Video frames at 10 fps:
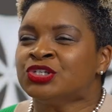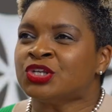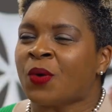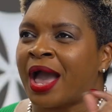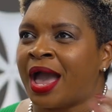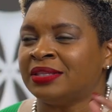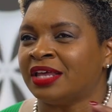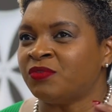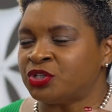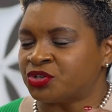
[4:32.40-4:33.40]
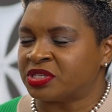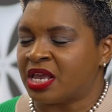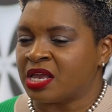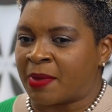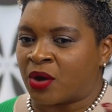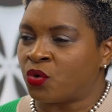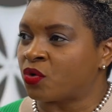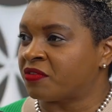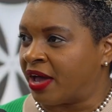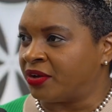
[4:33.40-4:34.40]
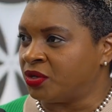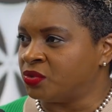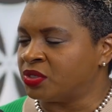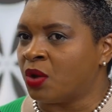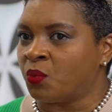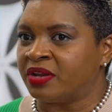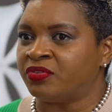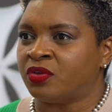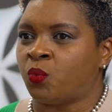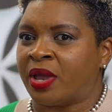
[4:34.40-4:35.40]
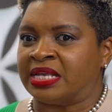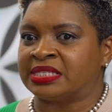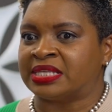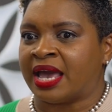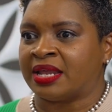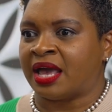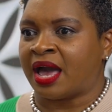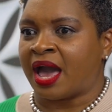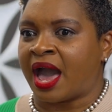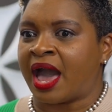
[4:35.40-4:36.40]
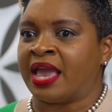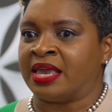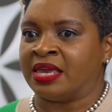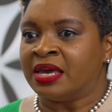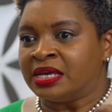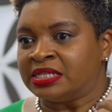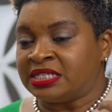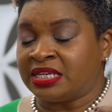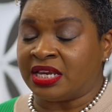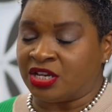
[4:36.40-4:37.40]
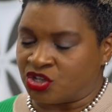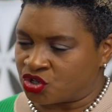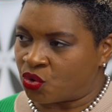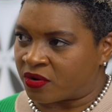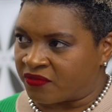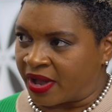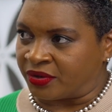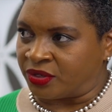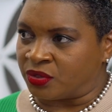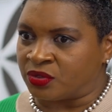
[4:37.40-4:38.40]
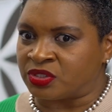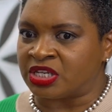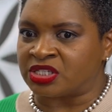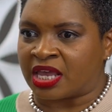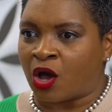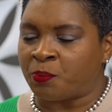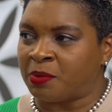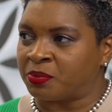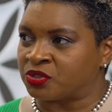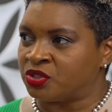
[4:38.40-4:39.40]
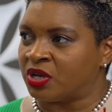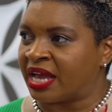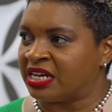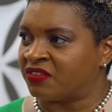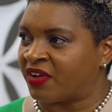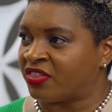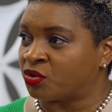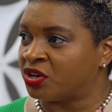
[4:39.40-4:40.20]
So I love what you're saying about core values. And one of the ways that I teach core values is to help people to identify their